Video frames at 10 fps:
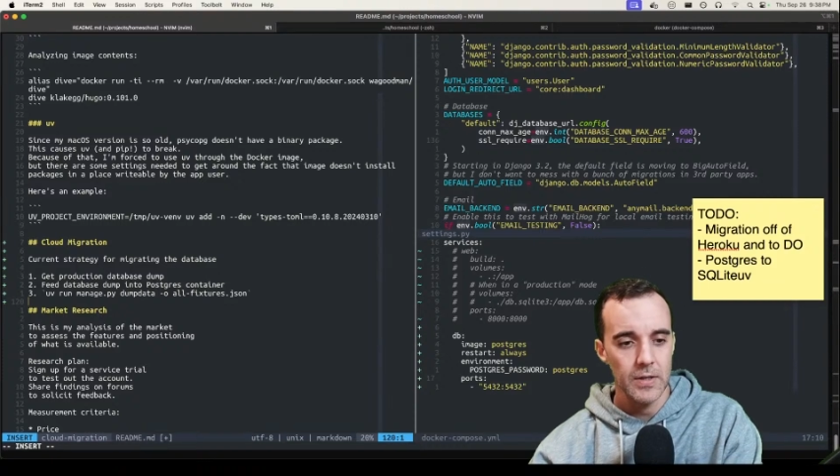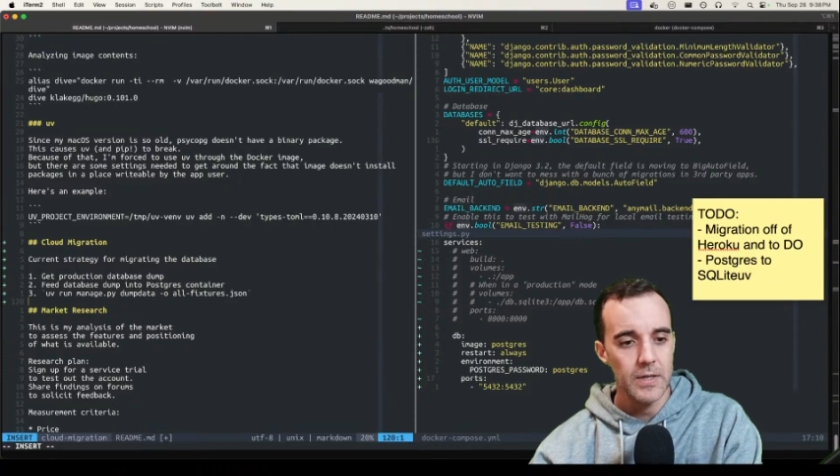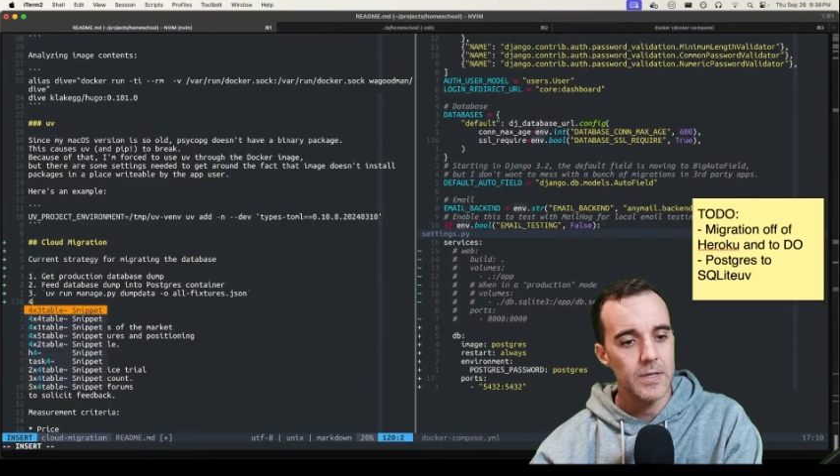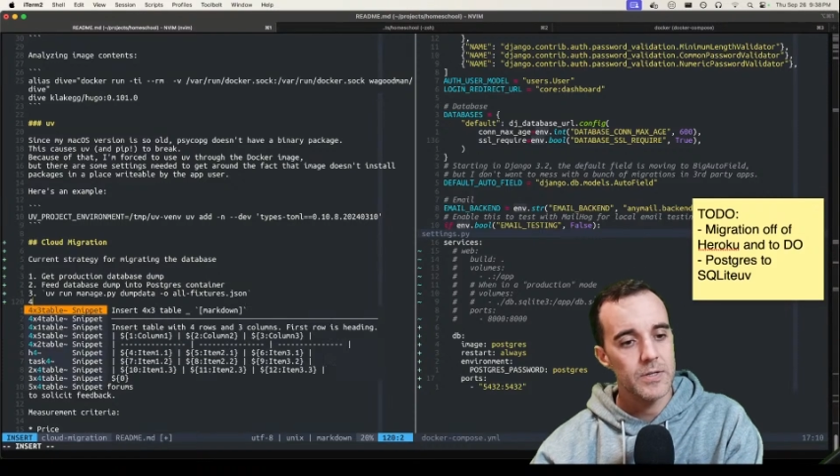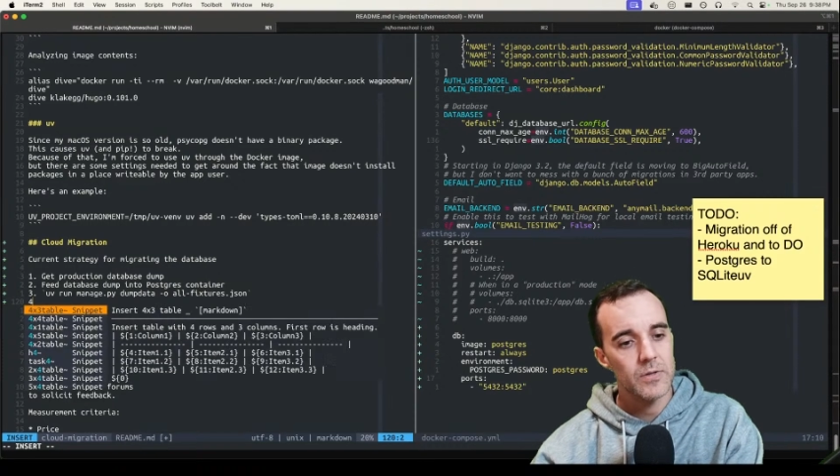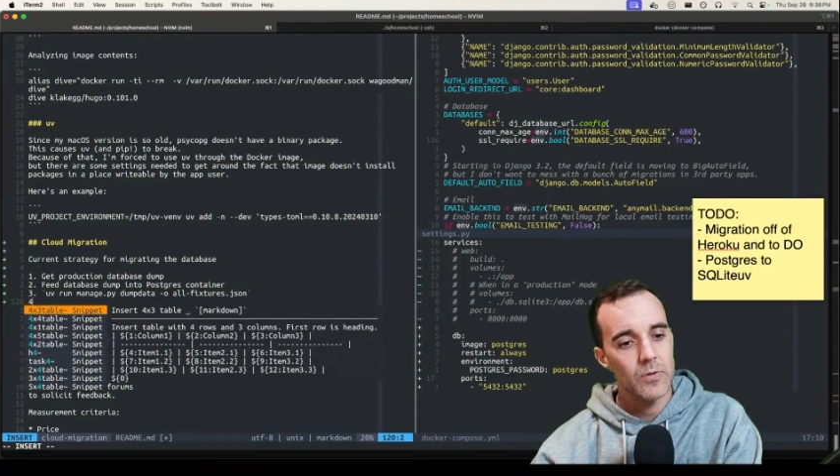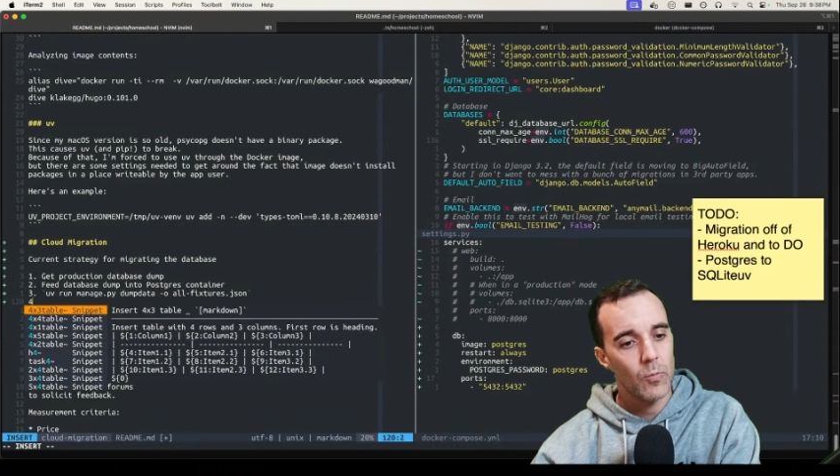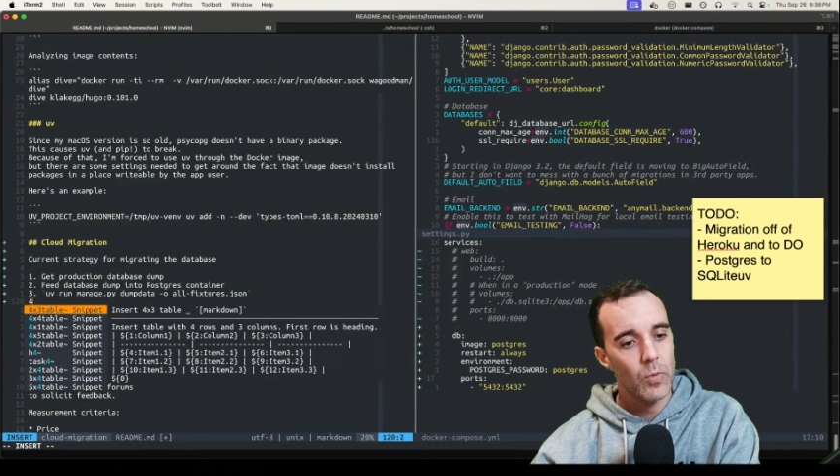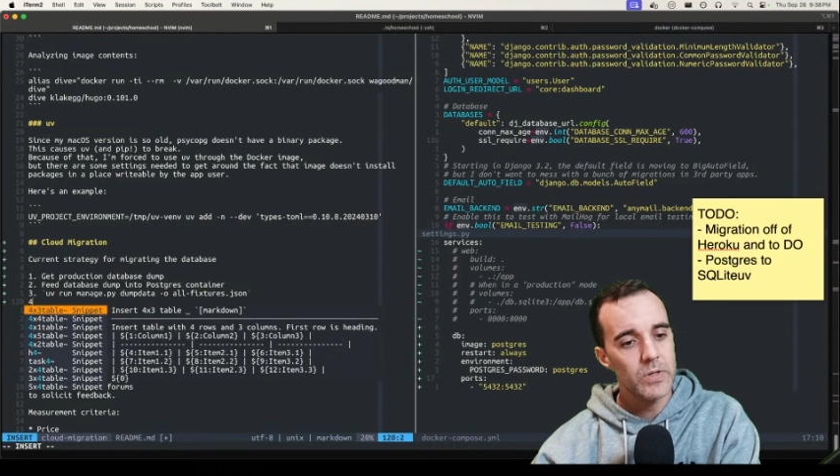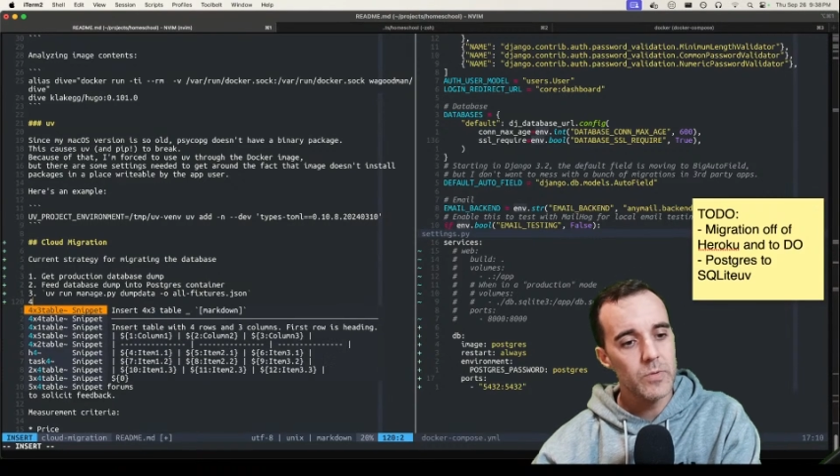is
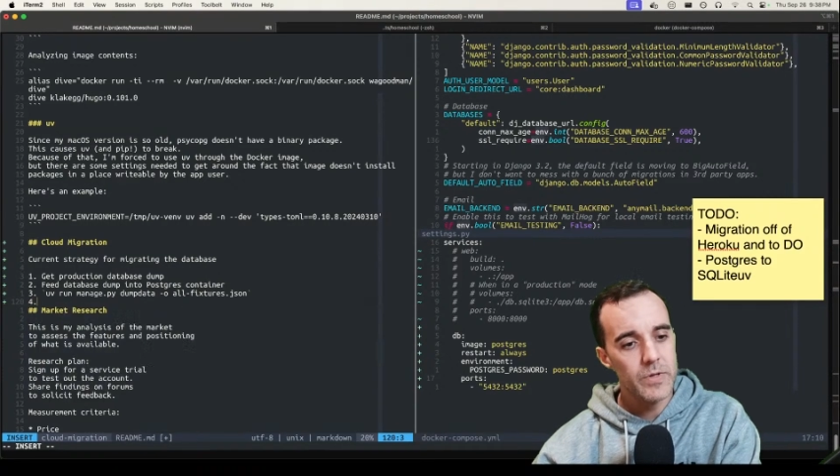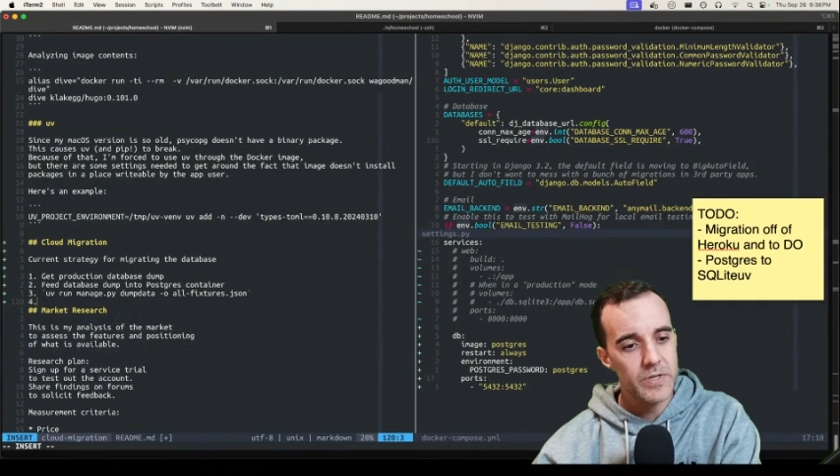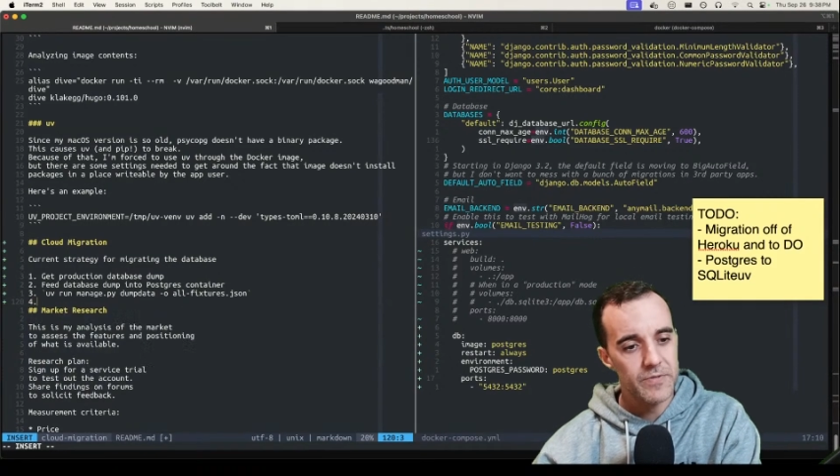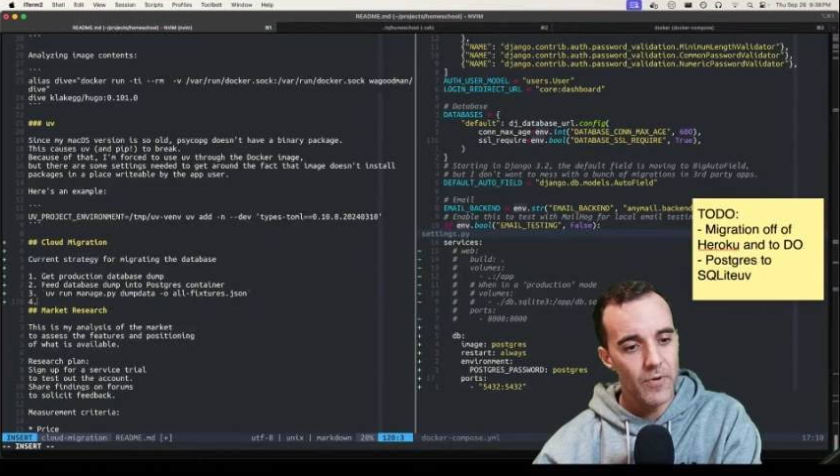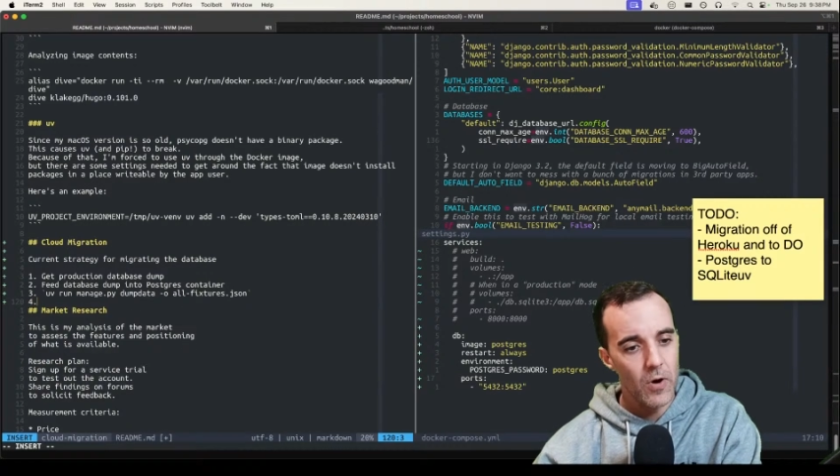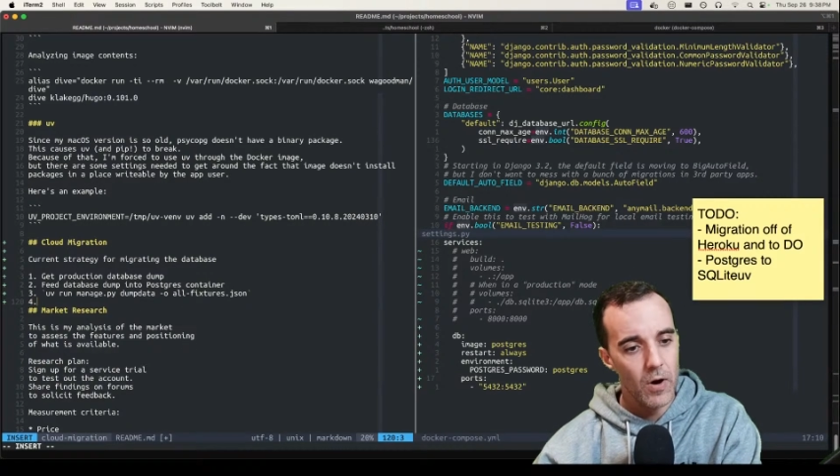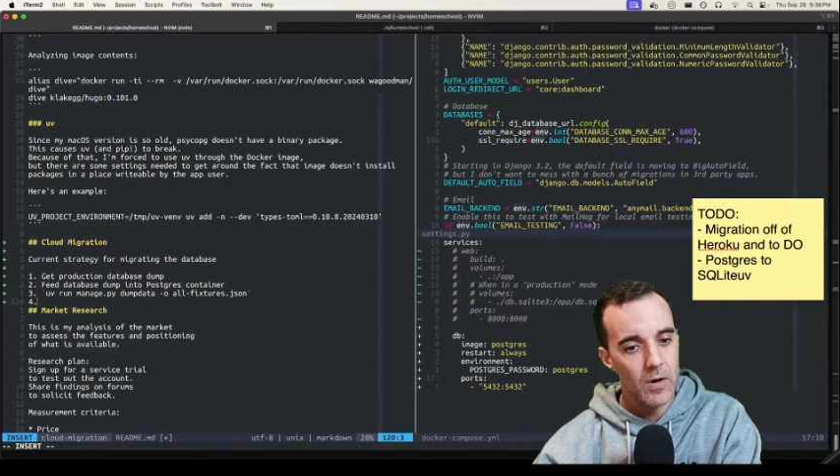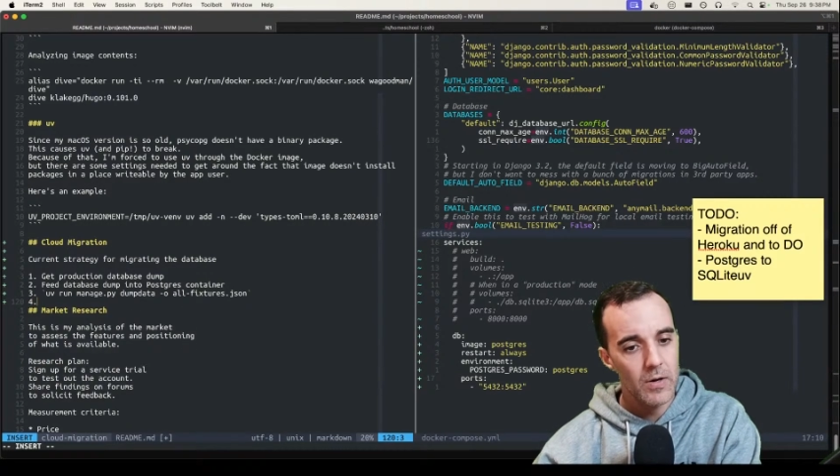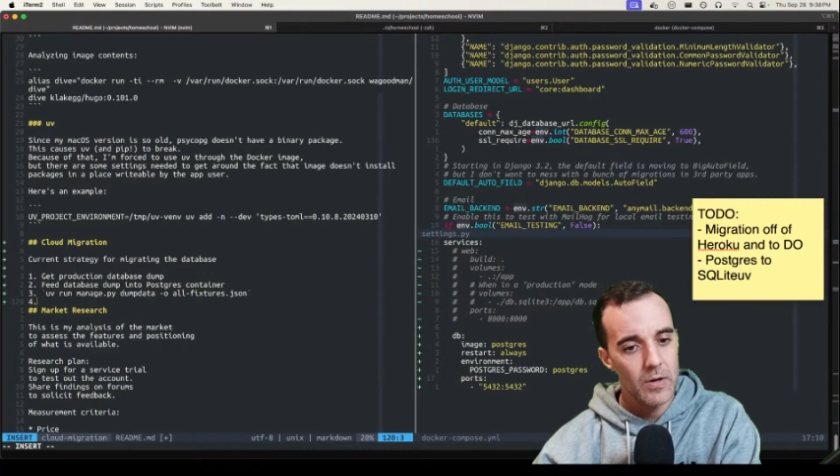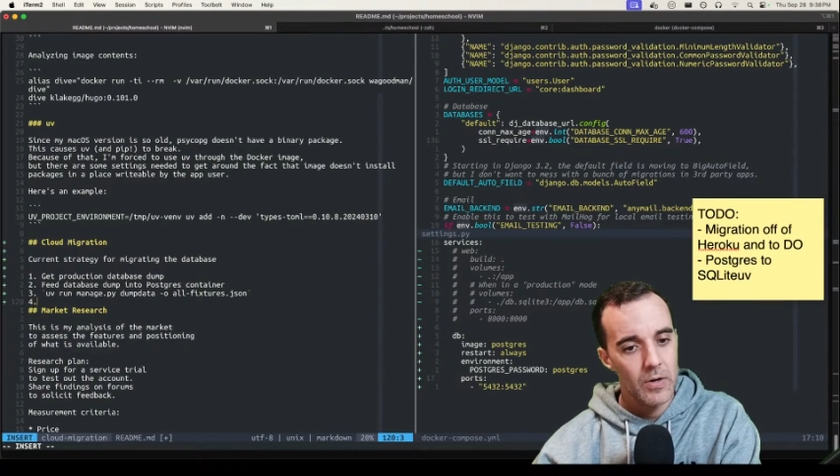once we're this far,